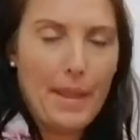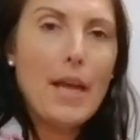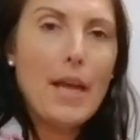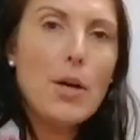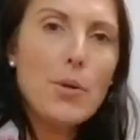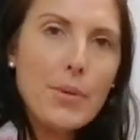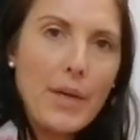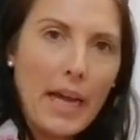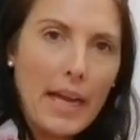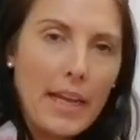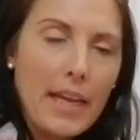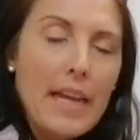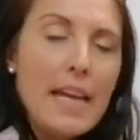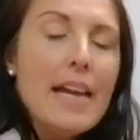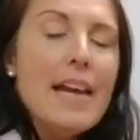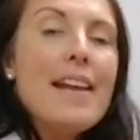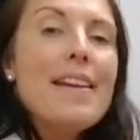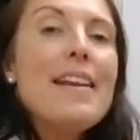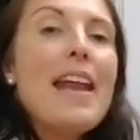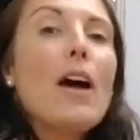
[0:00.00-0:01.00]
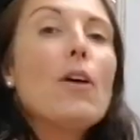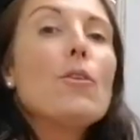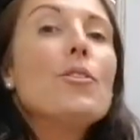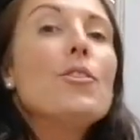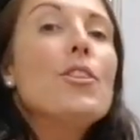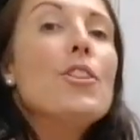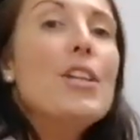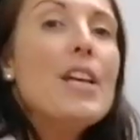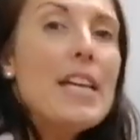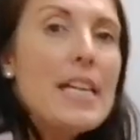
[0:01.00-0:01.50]
Okay,
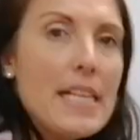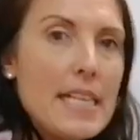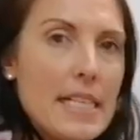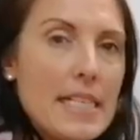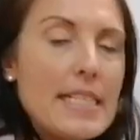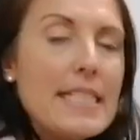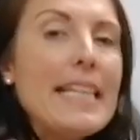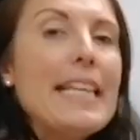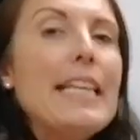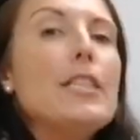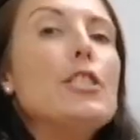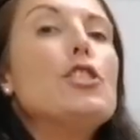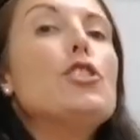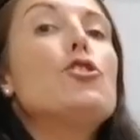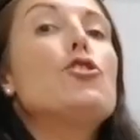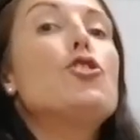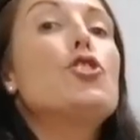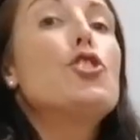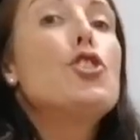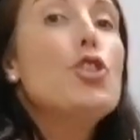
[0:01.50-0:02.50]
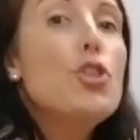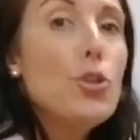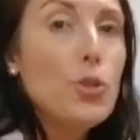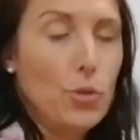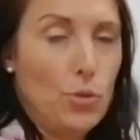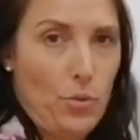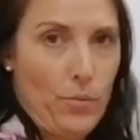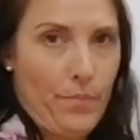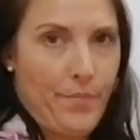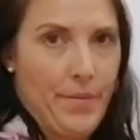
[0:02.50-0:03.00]
now this is
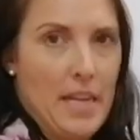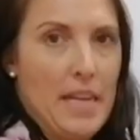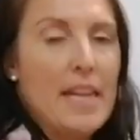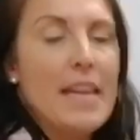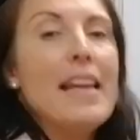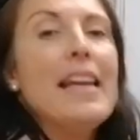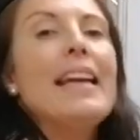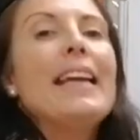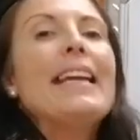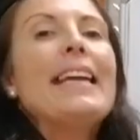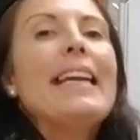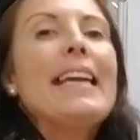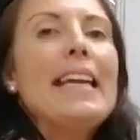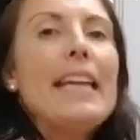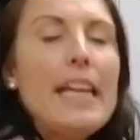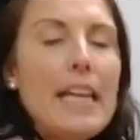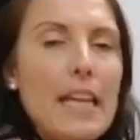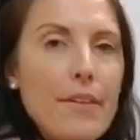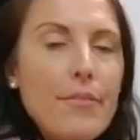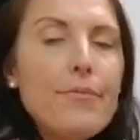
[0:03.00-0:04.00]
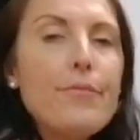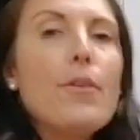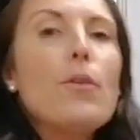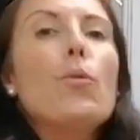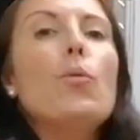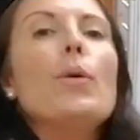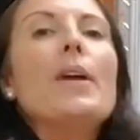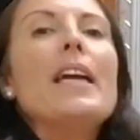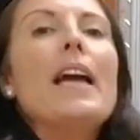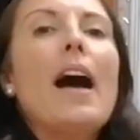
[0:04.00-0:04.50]
true
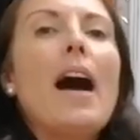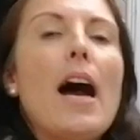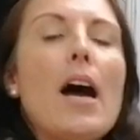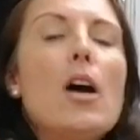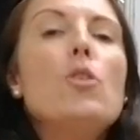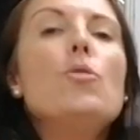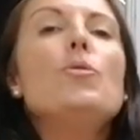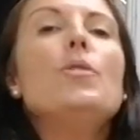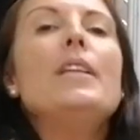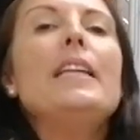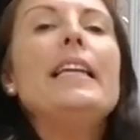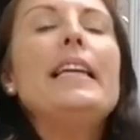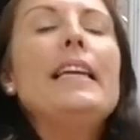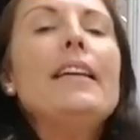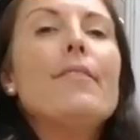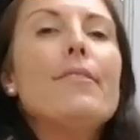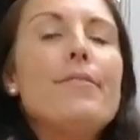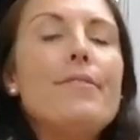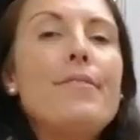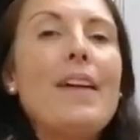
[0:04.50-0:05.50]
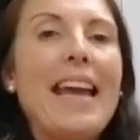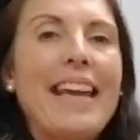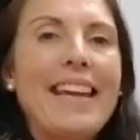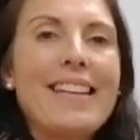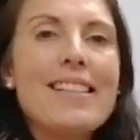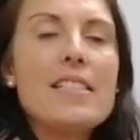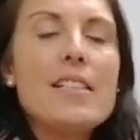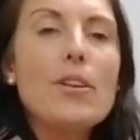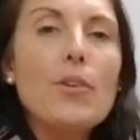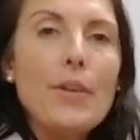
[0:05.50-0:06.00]
if we only
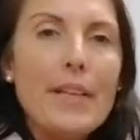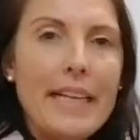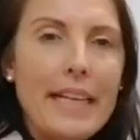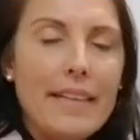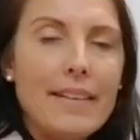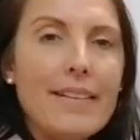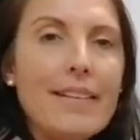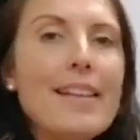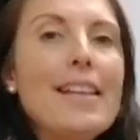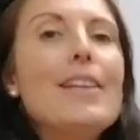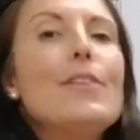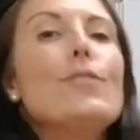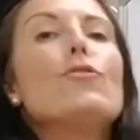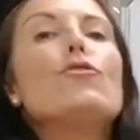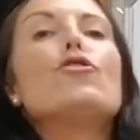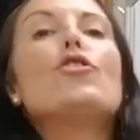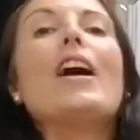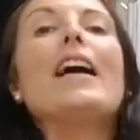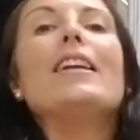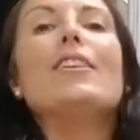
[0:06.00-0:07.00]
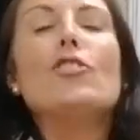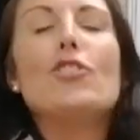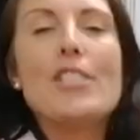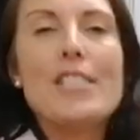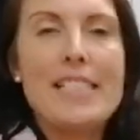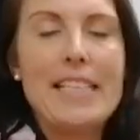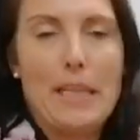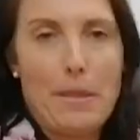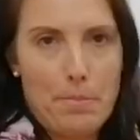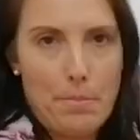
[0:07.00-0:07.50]
factor in
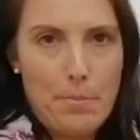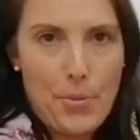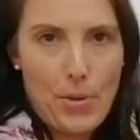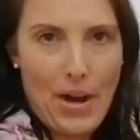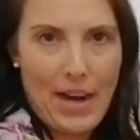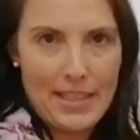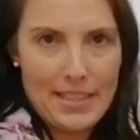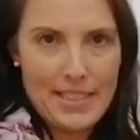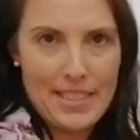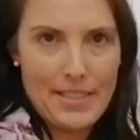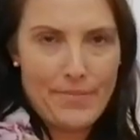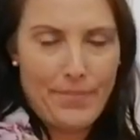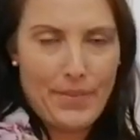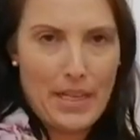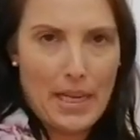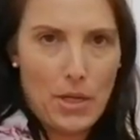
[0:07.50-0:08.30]
changes in price.